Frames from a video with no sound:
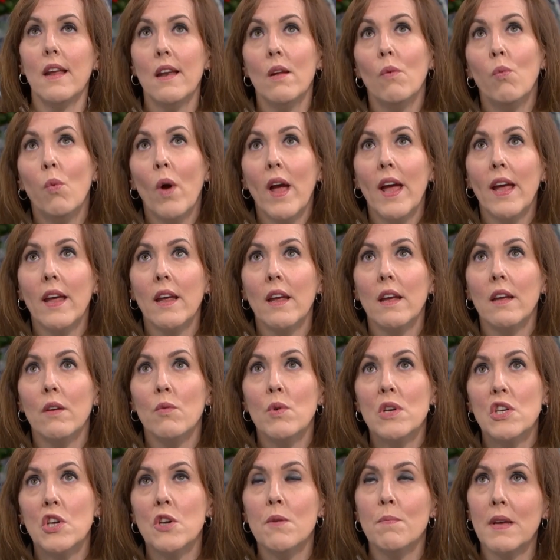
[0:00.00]
in a way, we
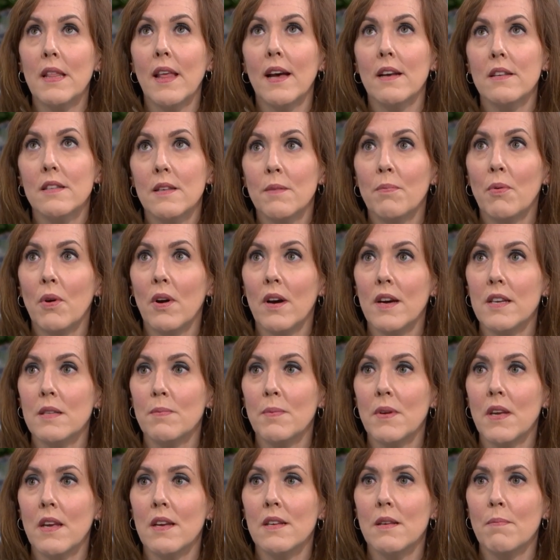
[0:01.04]
shouldn't be that surprised,
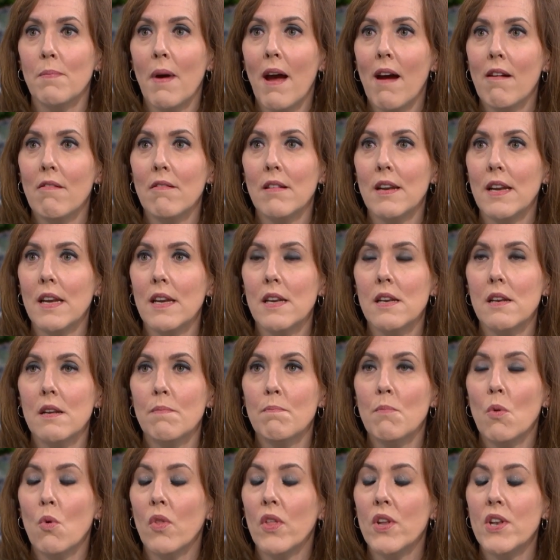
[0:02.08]
because apparently
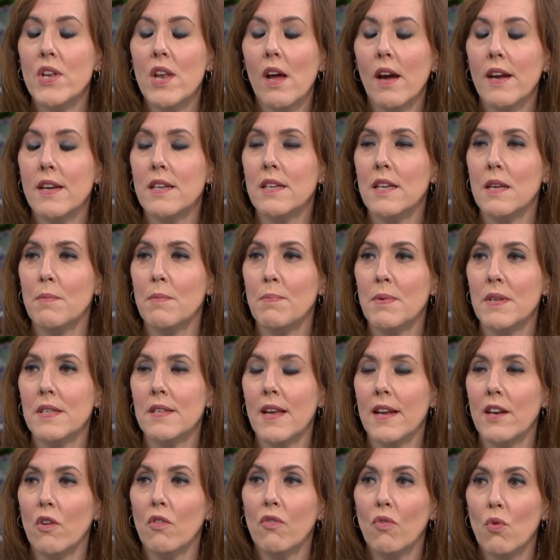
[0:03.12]
more than ninety
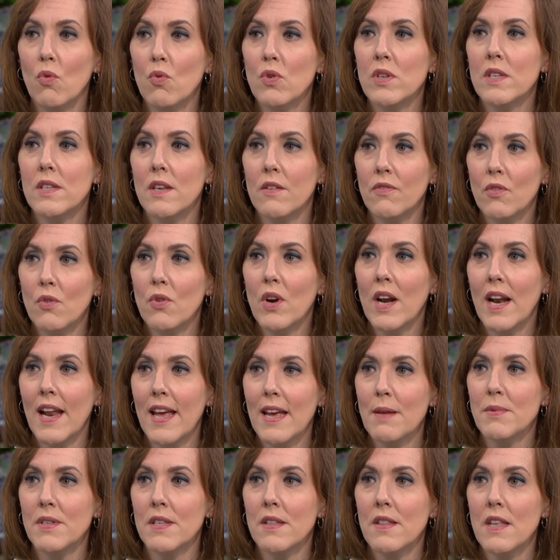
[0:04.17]
percent of all civil
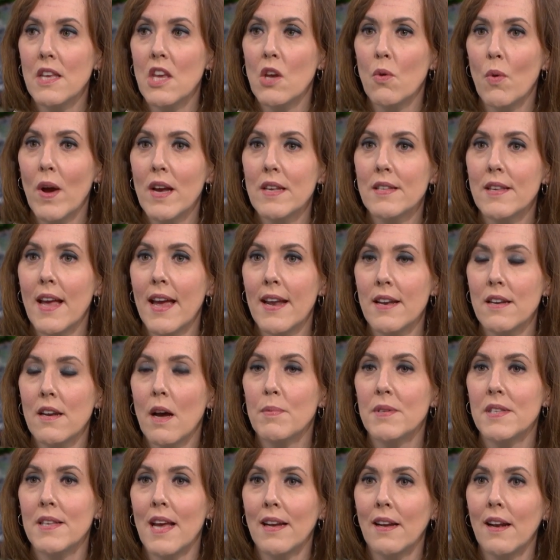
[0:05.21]
claims in the U S end up
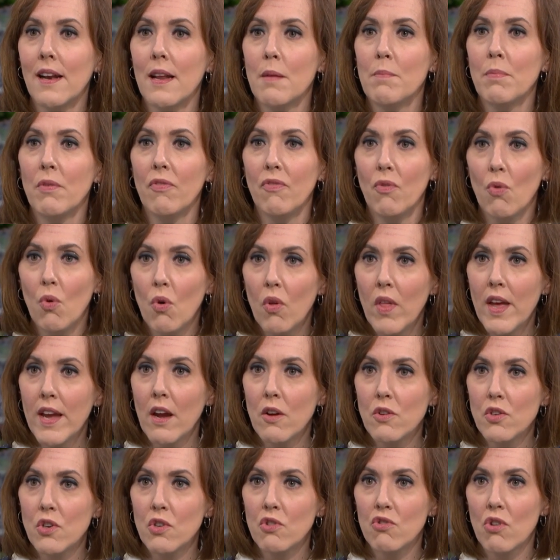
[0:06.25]
settling before right. they go
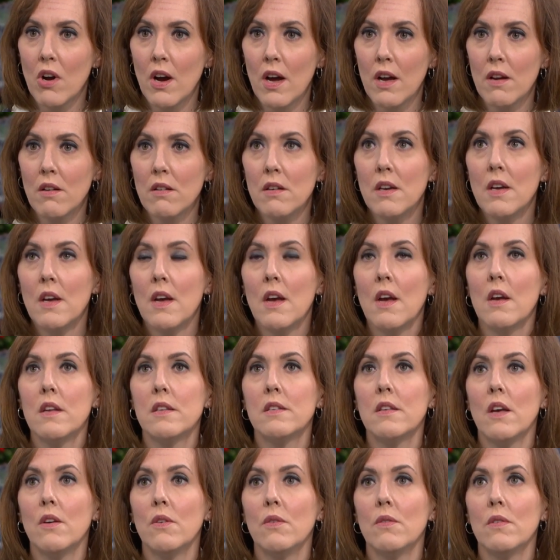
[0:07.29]
to trial.
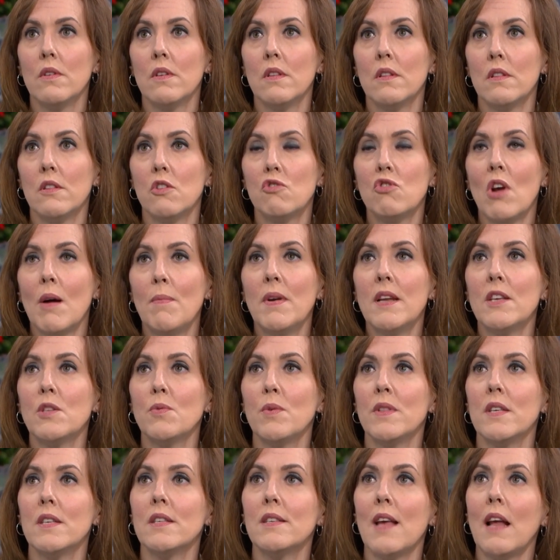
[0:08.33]
So the trouble is
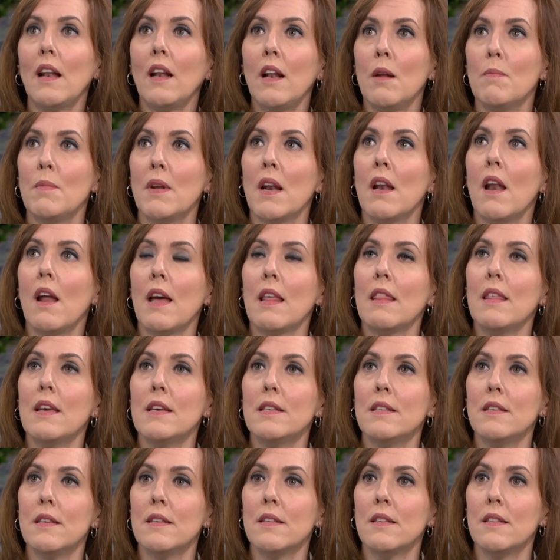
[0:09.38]
with a settlement like
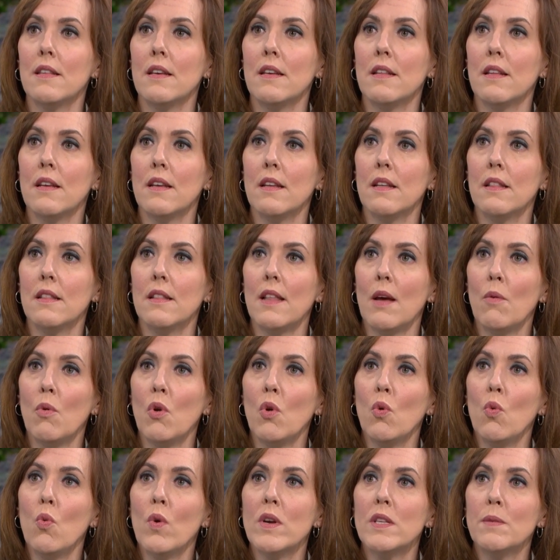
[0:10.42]
this is that there will
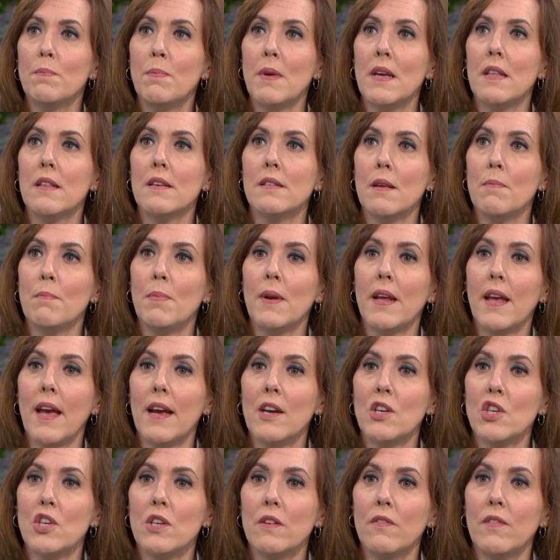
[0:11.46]
always be this
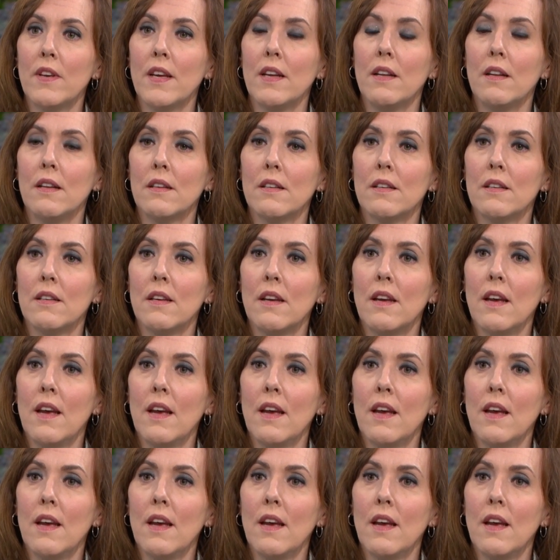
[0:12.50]
implication of guilt,